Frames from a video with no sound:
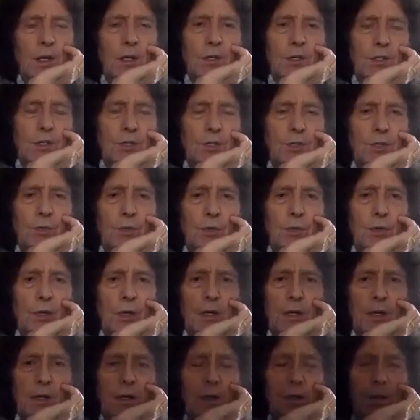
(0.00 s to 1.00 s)
to
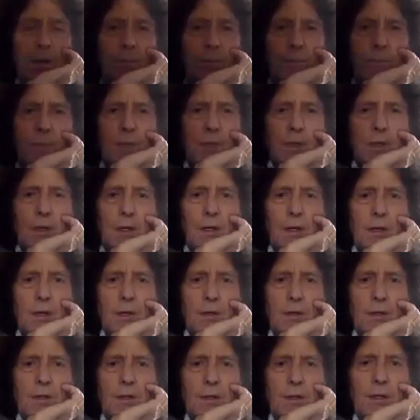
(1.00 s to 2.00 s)
um, you know
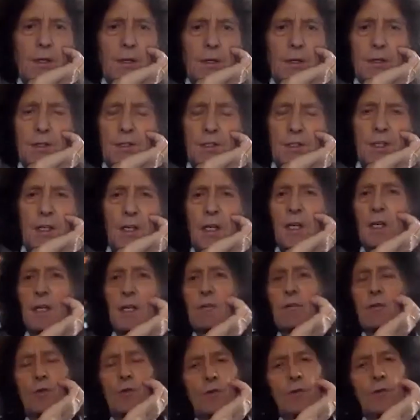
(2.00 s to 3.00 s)
the, the, sitting in a
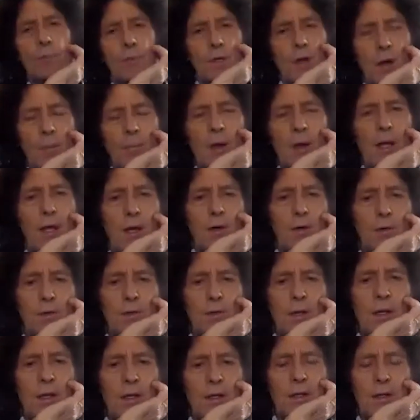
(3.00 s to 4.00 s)
room on my own
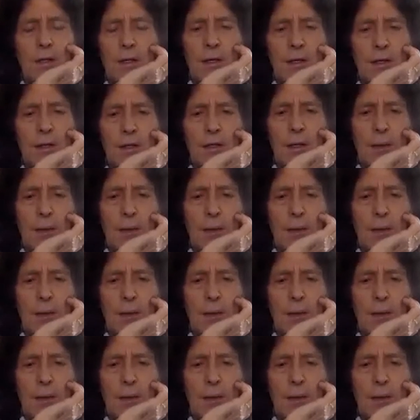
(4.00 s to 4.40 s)
and uh,